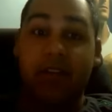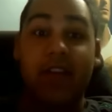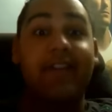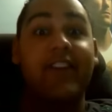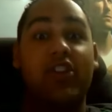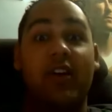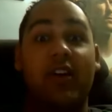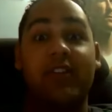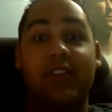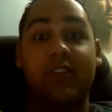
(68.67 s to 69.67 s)
David
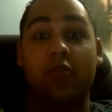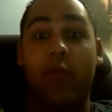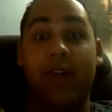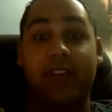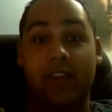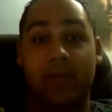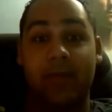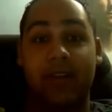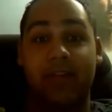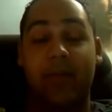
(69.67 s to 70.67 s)
Johnson who went on to
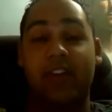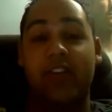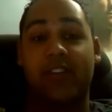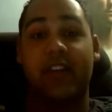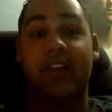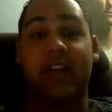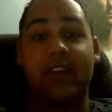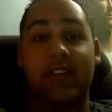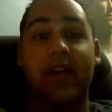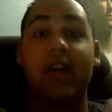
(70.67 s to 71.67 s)
play for Manchester
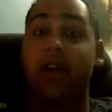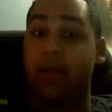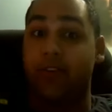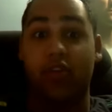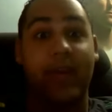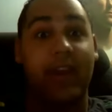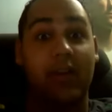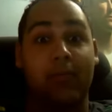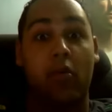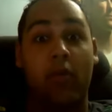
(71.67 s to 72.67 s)
United,
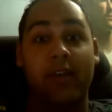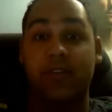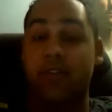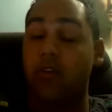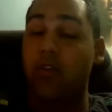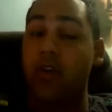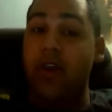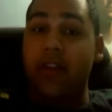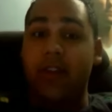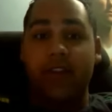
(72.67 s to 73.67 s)
Jamaican born. So
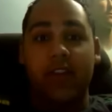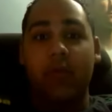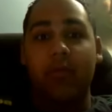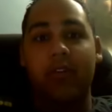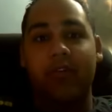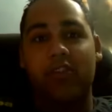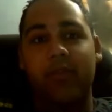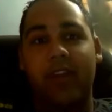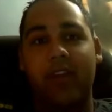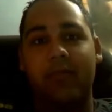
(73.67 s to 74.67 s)
there's a number of
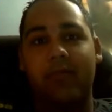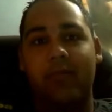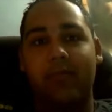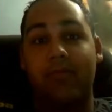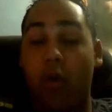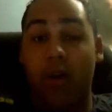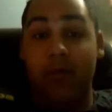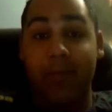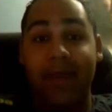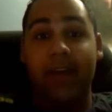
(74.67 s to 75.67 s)
Jamaican
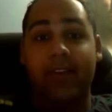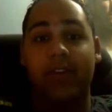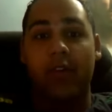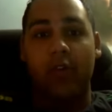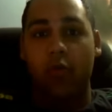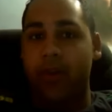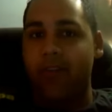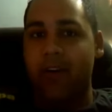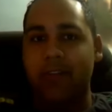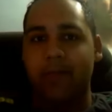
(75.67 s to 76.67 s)
born players who
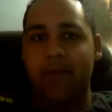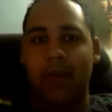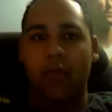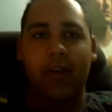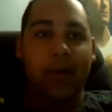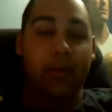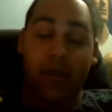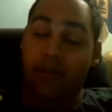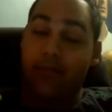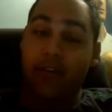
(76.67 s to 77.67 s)
never got to play locally,
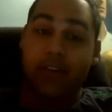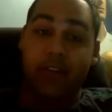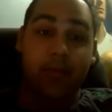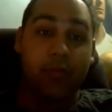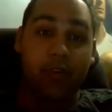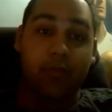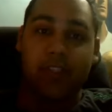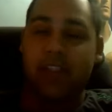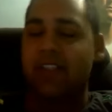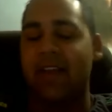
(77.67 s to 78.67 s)
but their first club was overseas,